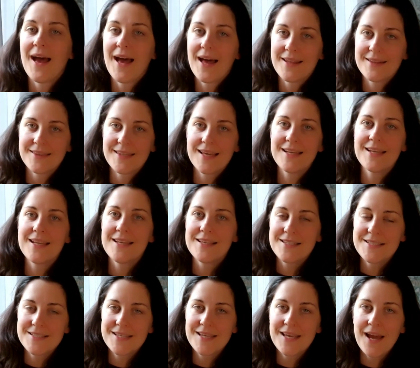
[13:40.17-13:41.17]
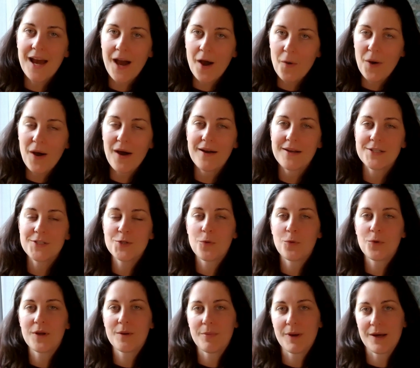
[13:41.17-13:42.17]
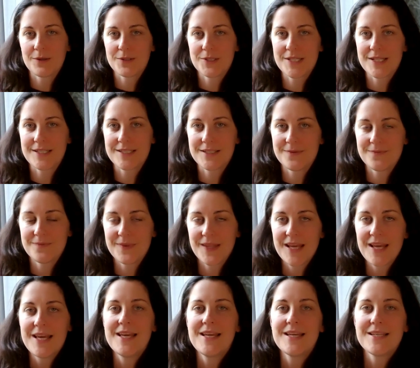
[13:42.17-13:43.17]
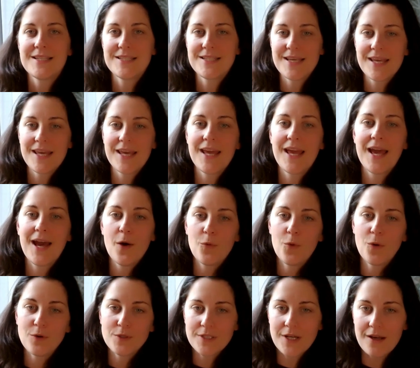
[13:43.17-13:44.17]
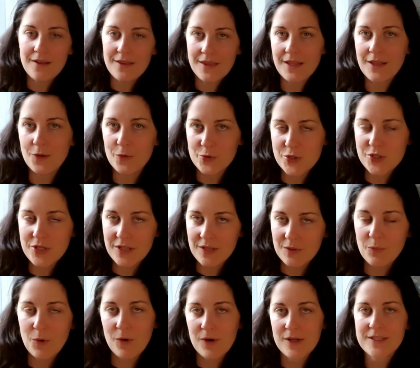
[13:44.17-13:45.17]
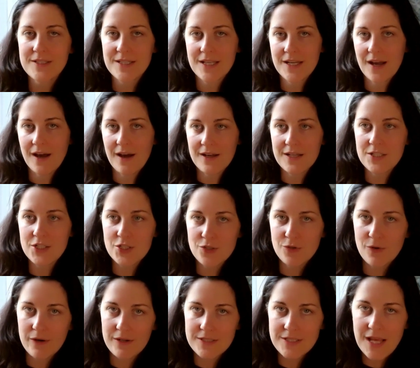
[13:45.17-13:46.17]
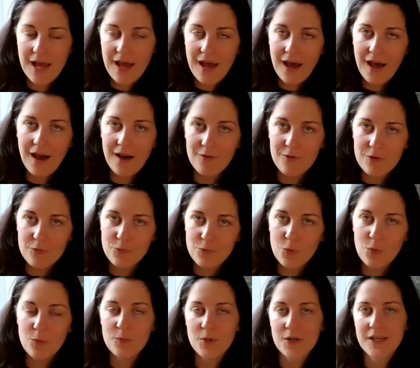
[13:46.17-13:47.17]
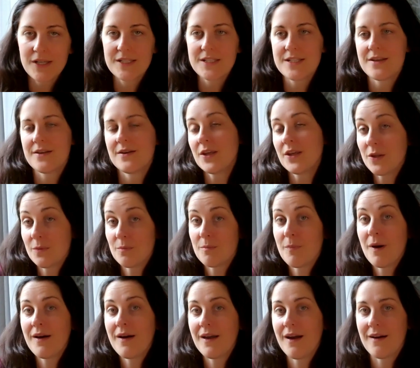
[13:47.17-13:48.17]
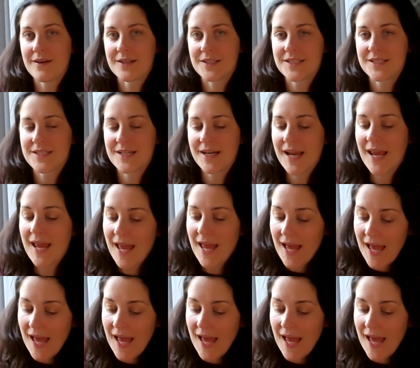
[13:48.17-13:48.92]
and then see how I talk about it. See what are the logical points that I stress, how I formulated my answer,